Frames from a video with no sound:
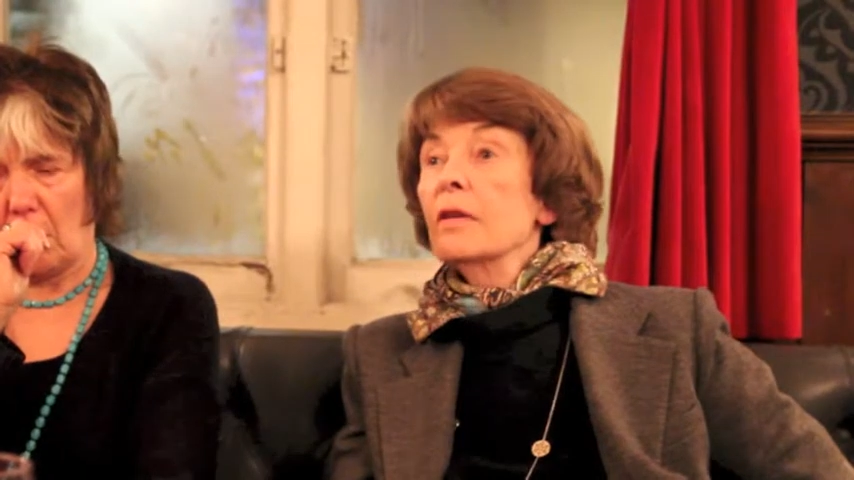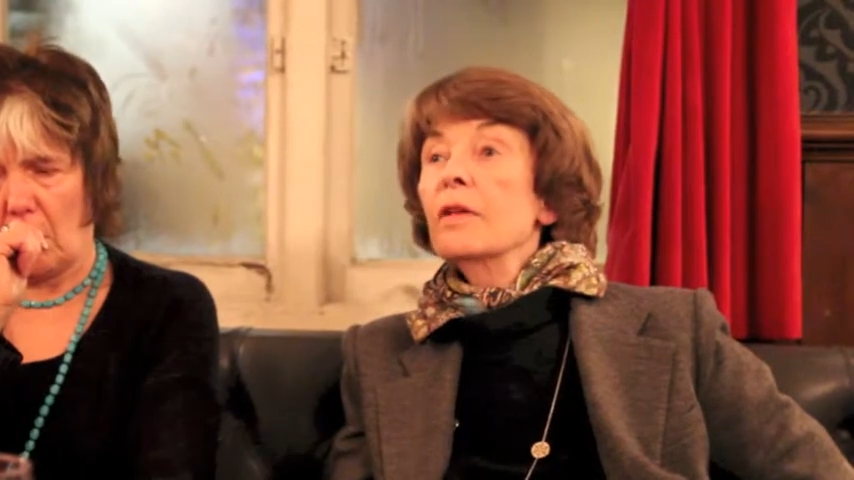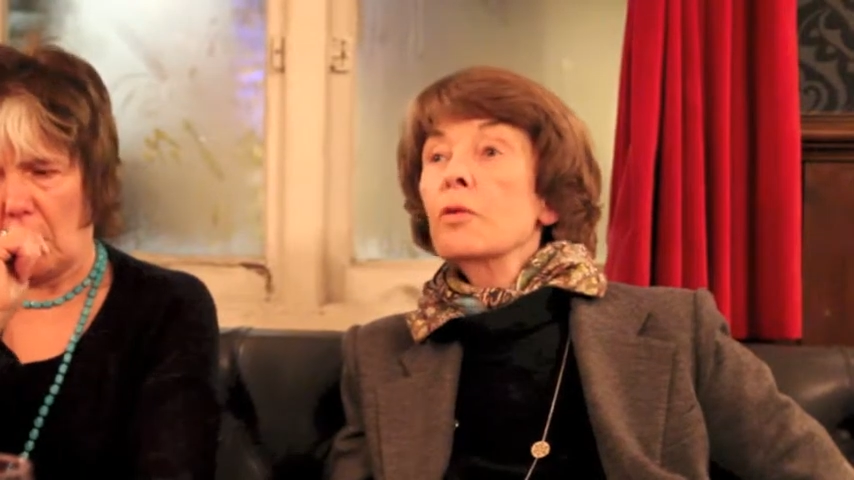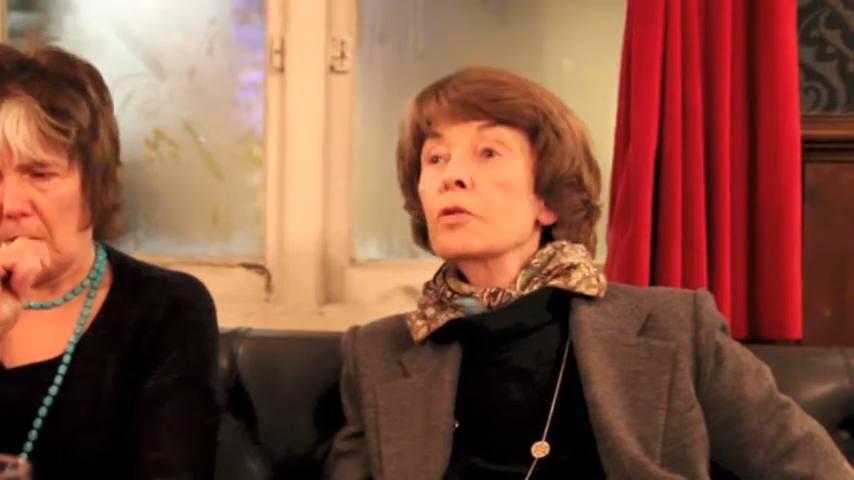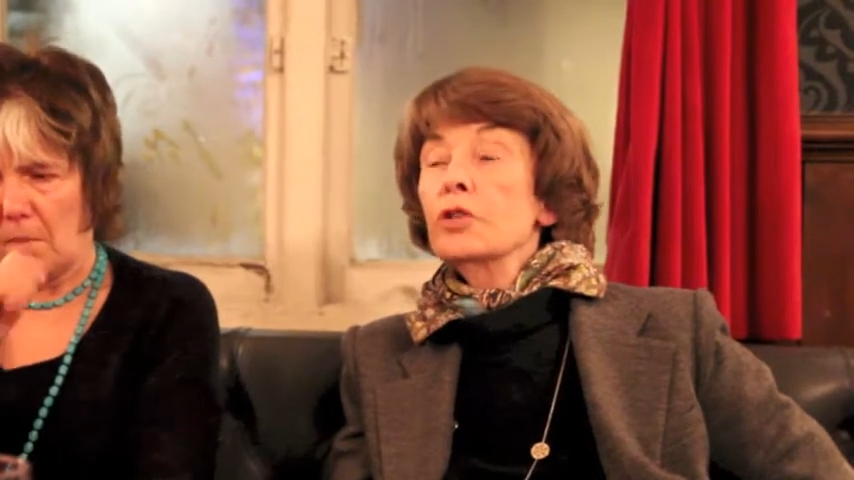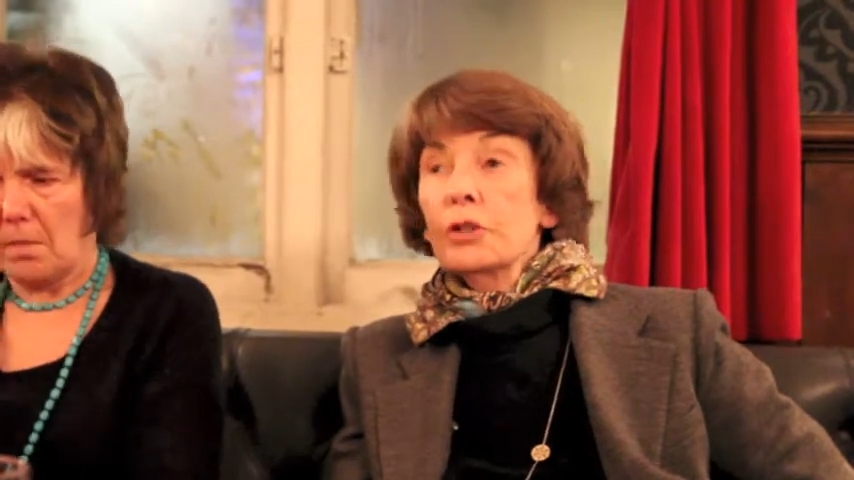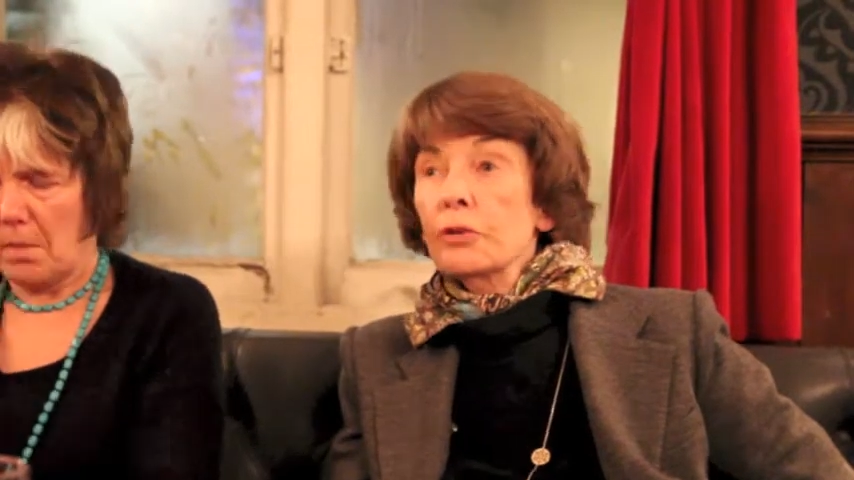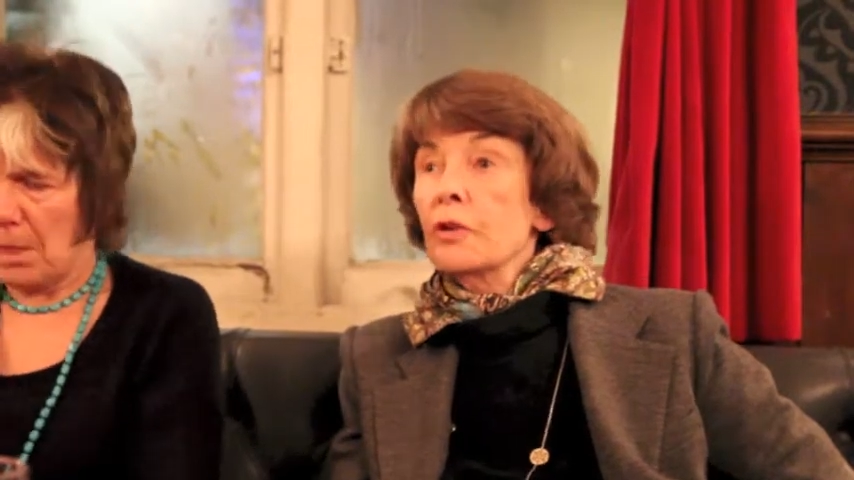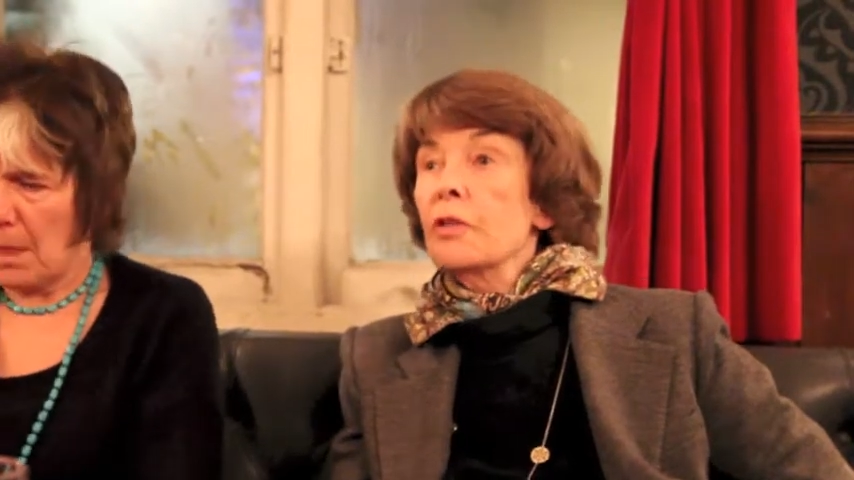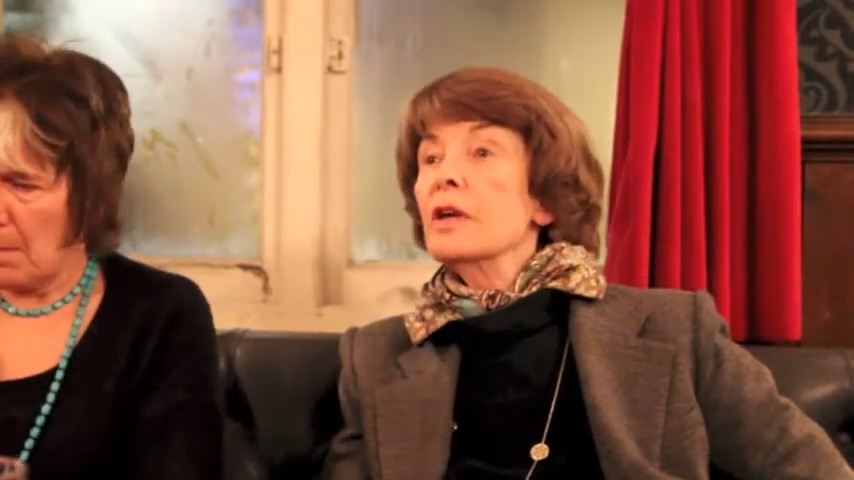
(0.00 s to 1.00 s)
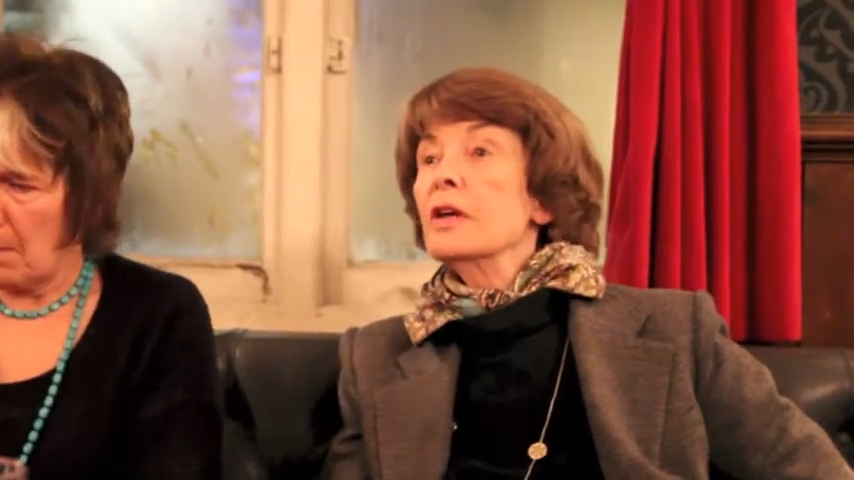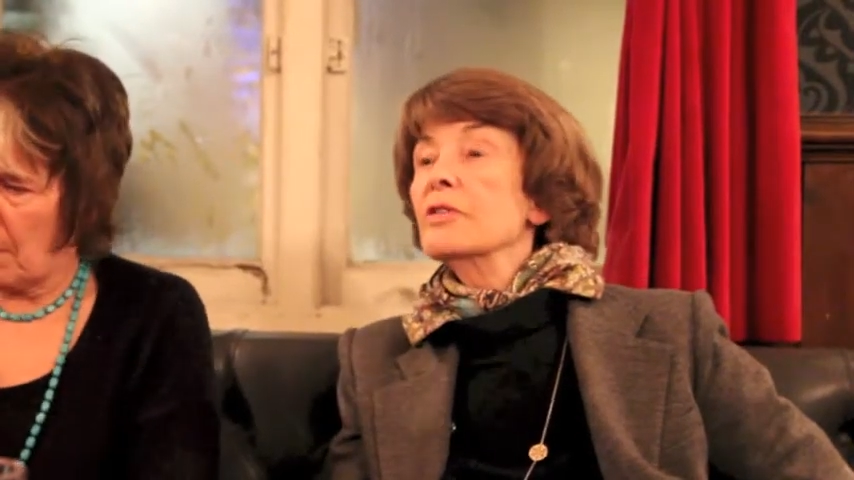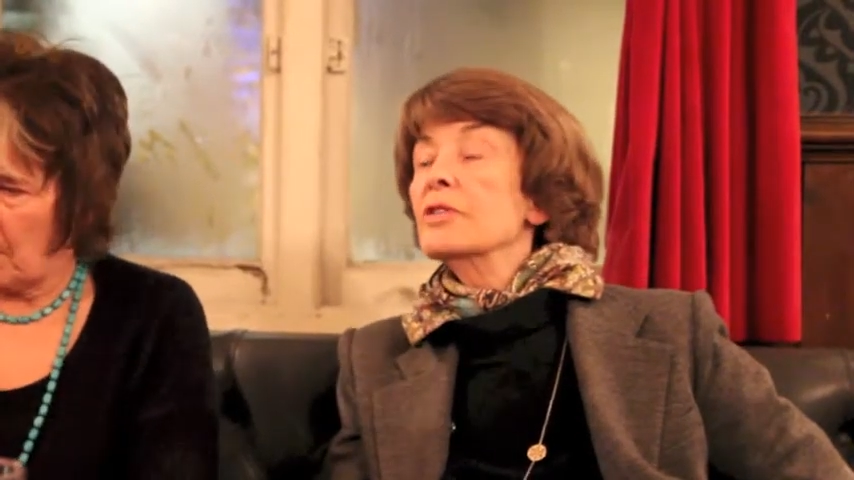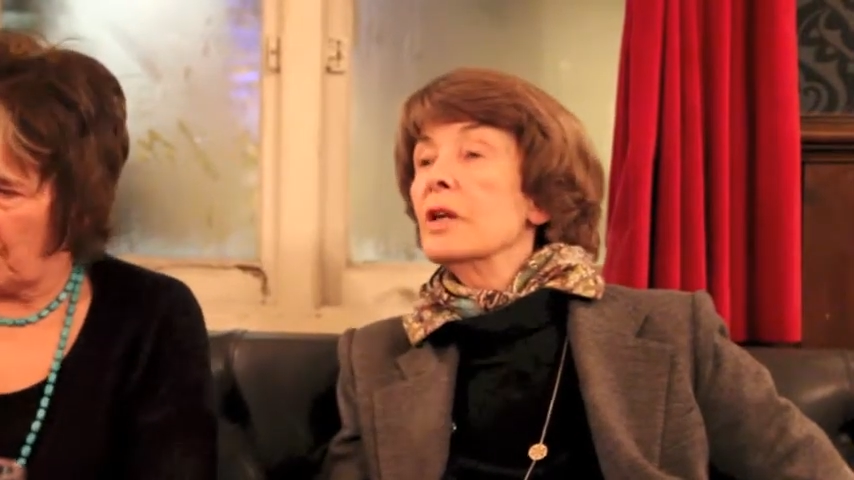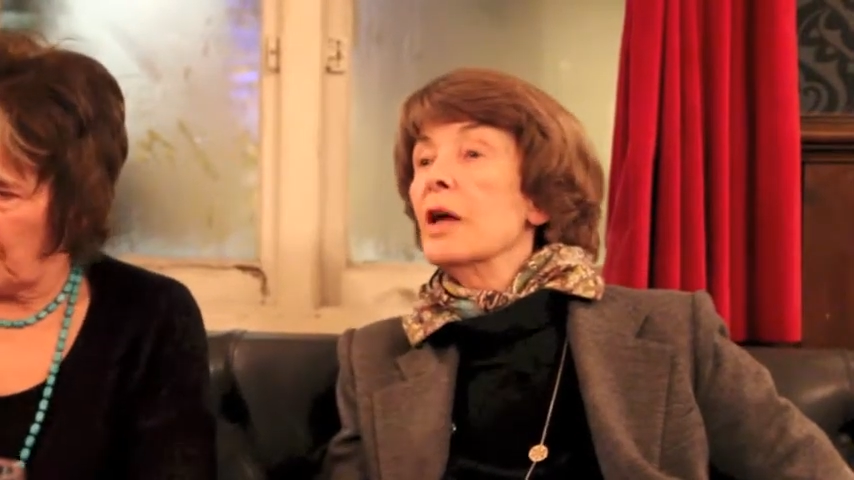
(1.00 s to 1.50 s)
that there were certain things that